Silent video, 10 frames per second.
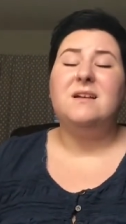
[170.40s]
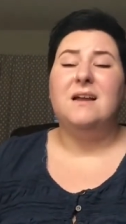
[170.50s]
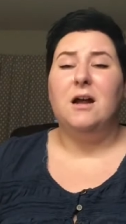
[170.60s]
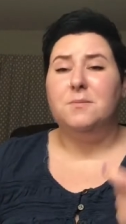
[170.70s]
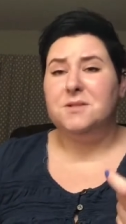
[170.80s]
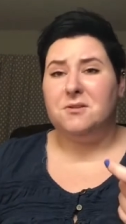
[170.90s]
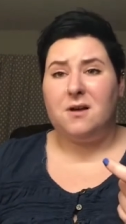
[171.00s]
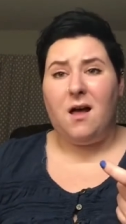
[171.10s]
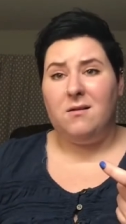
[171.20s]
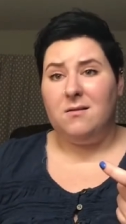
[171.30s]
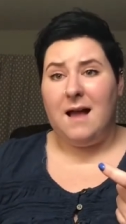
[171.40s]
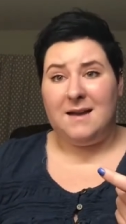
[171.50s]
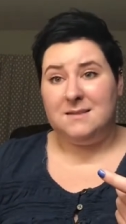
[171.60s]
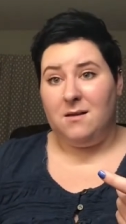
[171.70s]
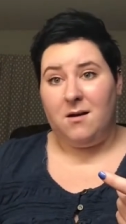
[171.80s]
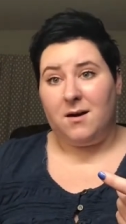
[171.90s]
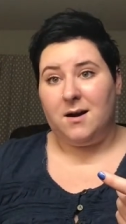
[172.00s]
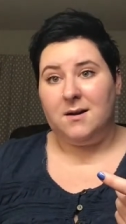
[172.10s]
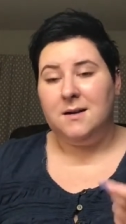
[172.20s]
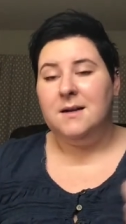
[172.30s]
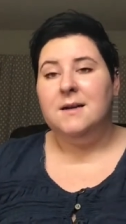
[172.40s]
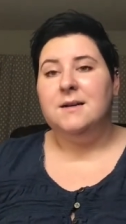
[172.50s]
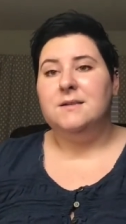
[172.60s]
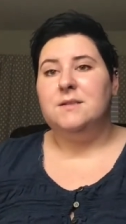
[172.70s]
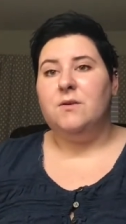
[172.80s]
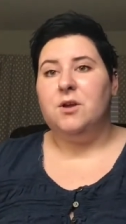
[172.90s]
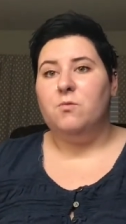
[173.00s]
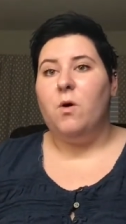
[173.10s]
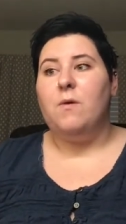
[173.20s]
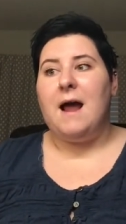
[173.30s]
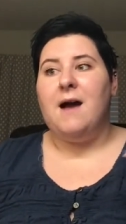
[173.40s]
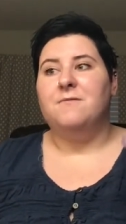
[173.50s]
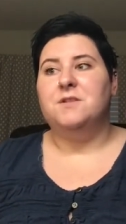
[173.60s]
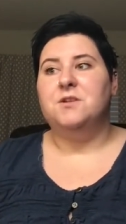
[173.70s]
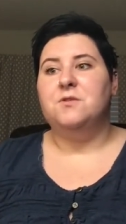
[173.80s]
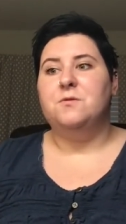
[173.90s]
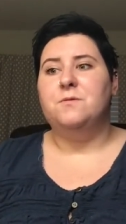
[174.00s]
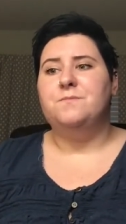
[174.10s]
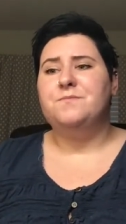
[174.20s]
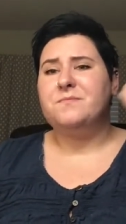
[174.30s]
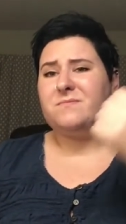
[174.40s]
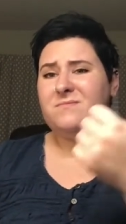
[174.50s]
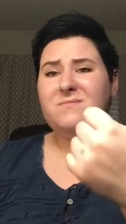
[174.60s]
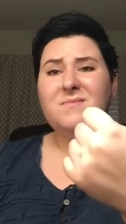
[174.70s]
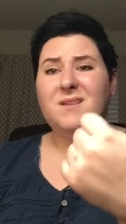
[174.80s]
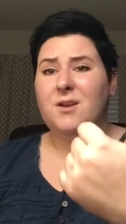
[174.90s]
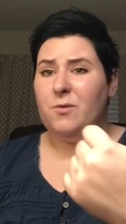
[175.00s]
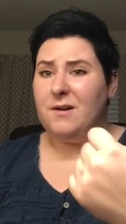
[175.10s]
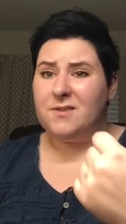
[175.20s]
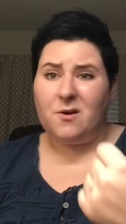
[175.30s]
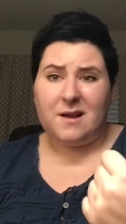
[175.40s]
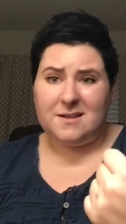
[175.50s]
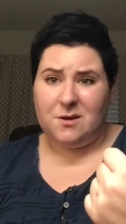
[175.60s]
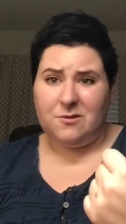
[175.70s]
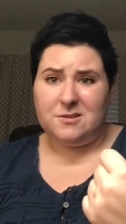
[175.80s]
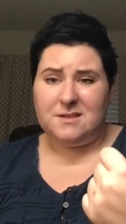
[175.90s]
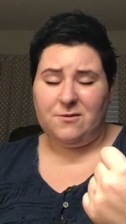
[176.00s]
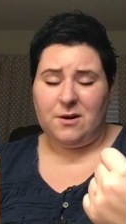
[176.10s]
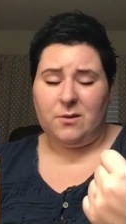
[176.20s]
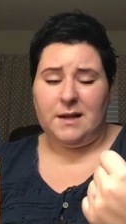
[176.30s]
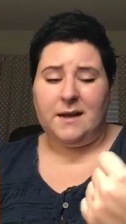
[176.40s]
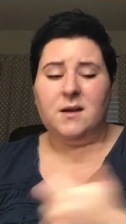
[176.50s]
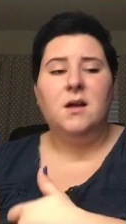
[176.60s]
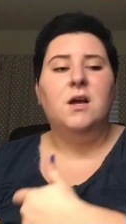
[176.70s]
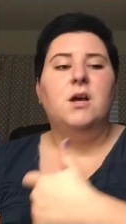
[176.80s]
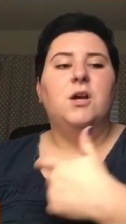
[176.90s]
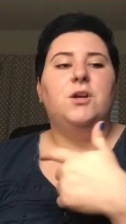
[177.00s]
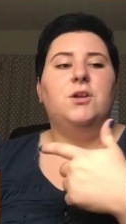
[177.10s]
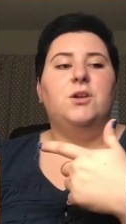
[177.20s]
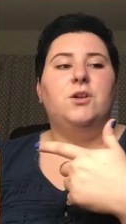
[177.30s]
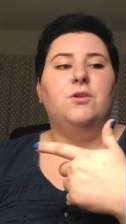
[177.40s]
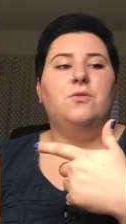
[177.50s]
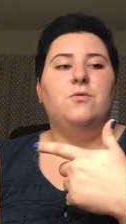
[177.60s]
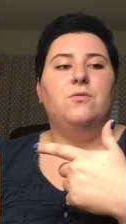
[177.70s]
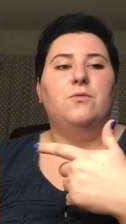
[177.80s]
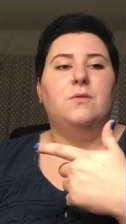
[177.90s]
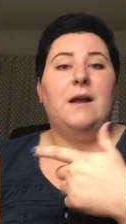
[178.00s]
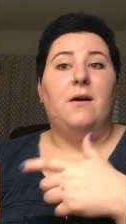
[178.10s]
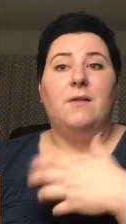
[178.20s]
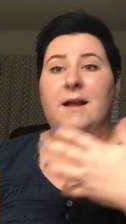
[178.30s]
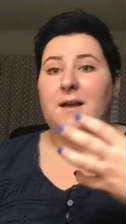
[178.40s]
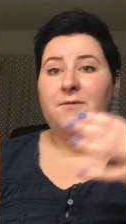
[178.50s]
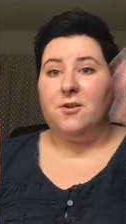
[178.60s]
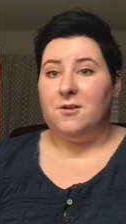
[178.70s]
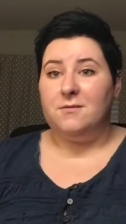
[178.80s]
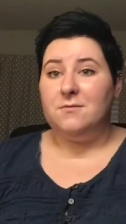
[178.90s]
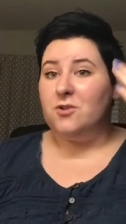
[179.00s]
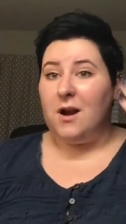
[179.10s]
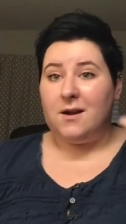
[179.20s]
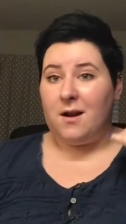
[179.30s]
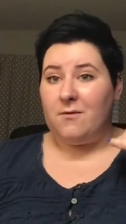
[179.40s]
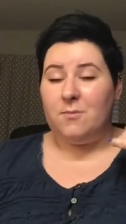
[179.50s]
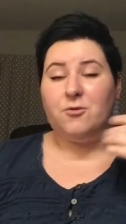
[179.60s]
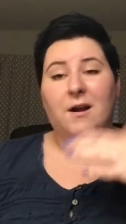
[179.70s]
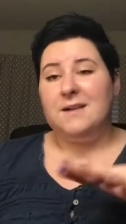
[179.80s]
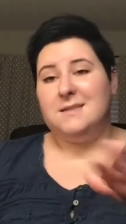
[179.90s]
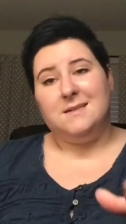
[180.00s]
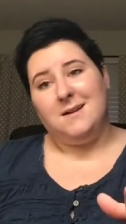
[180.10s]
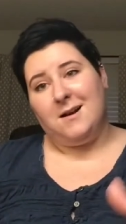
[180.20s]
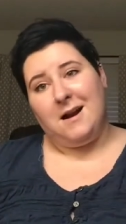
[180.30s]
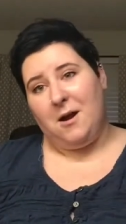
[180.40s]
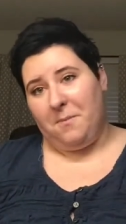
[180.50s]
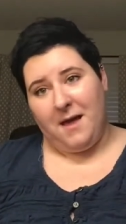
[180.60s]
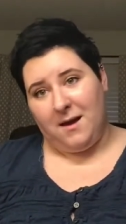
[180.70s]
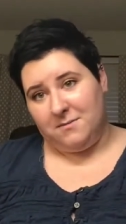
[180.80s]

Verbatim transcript: it helps your color last longer so you won't have to you won't have to go get toners as frequently. You now like if you're trying to cover up grays, it's not gonna help that, I'm